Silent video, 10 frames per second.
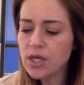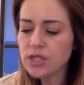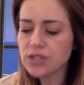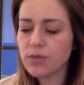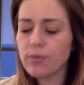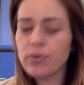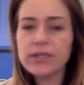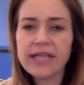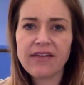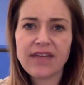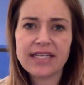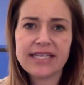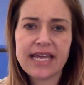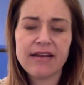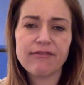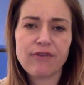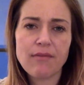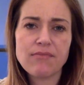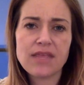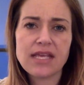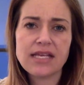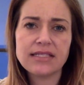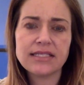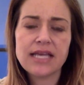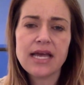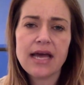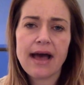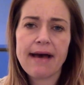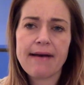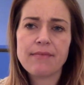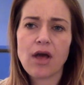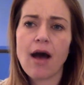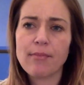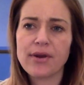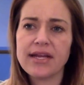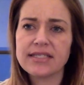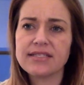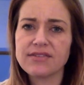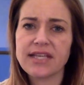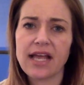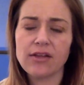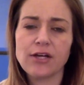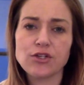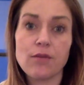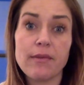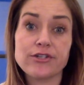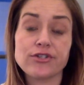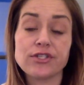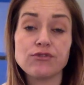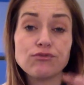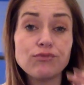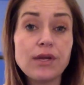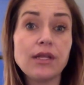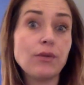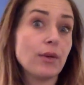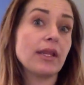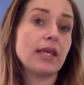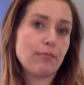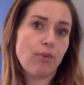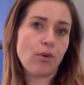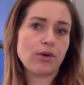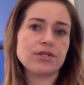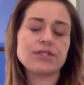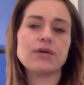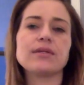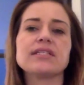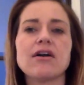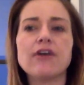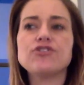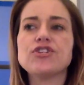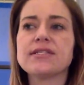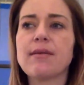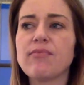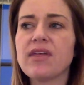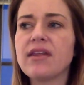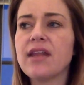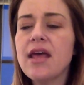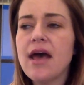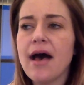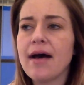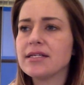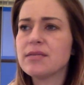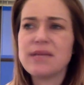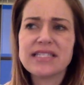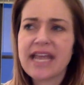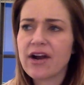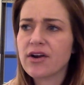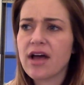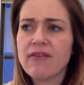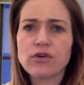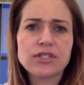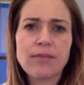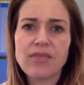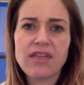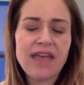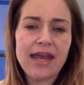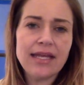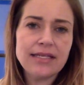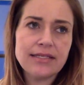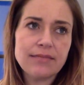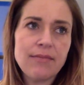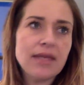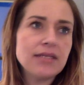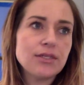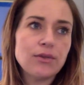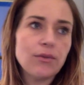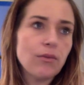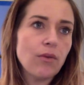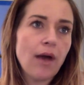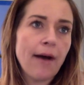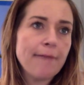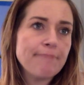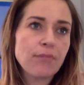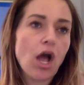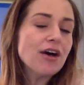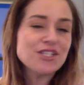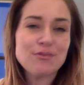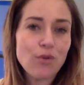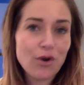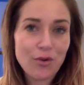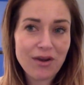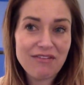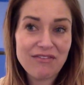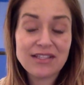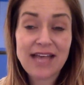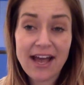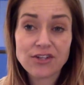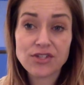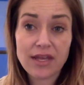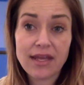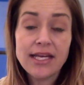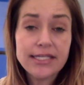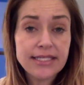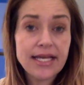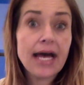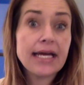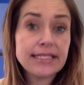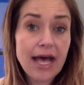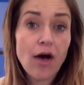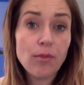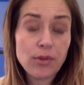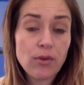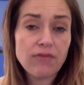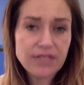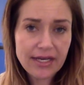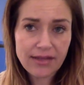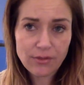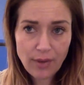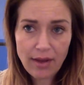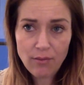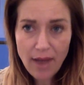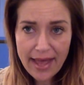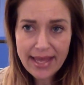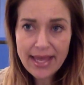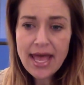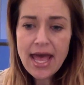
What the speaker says: So pulling out that data from these comprehensive psychological measures is really, really important. So it's not just something to be scared of or something that is meant to cause you more grief. It's actually designed to help you if done in the right way.